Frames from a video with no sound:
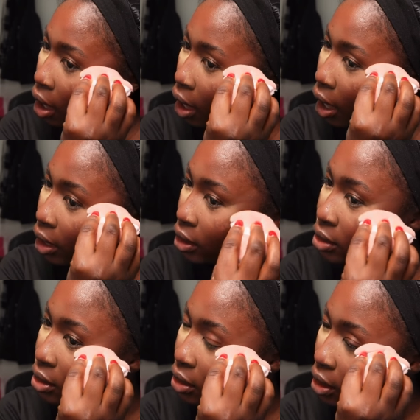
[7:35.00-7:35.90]
And
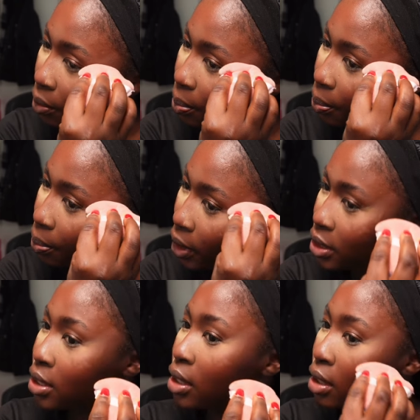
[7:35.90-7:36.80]
the
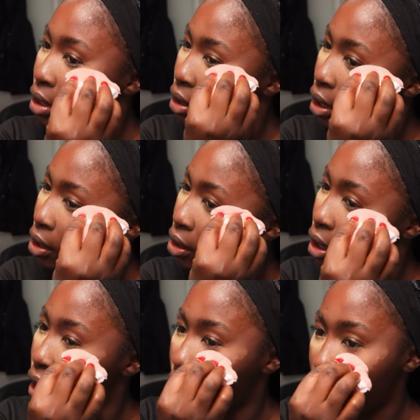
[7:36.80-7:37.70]
person
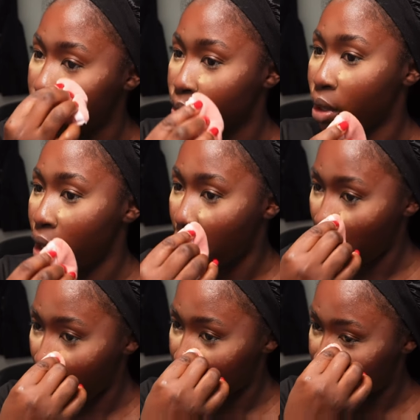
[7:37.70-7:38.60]
I was going out
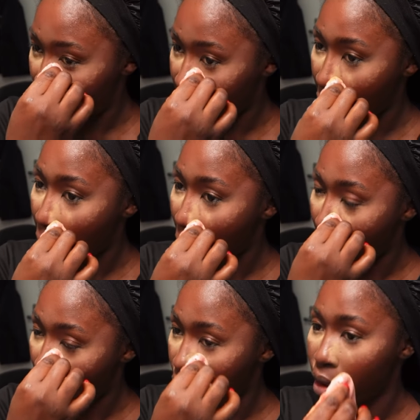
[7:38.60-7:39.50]
with that day,
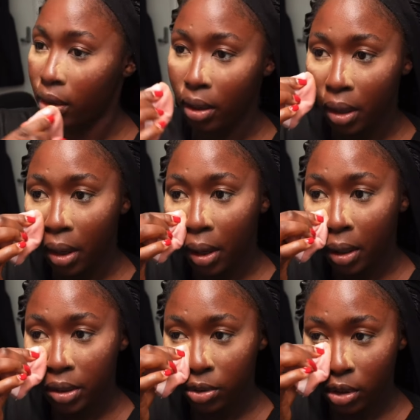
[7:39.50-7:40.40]

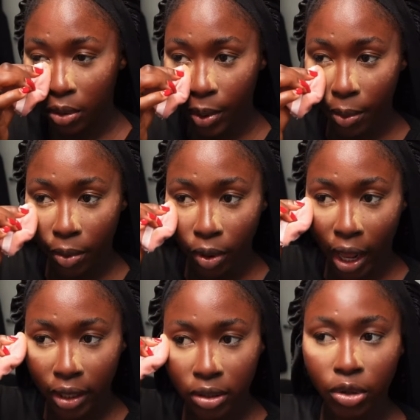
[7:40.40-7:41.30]
she was a babe,
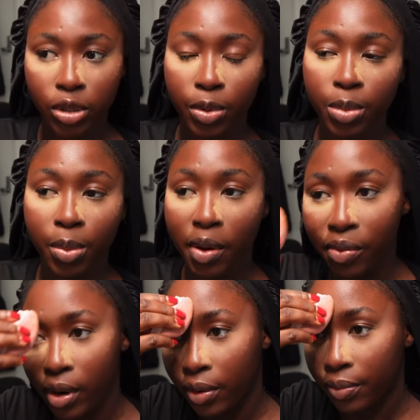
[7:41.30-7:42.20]
like, she was supposed to be my
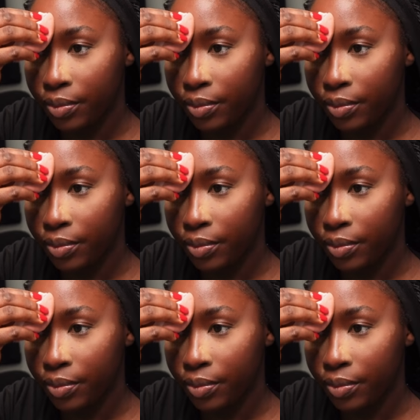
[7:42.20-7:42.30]
friend.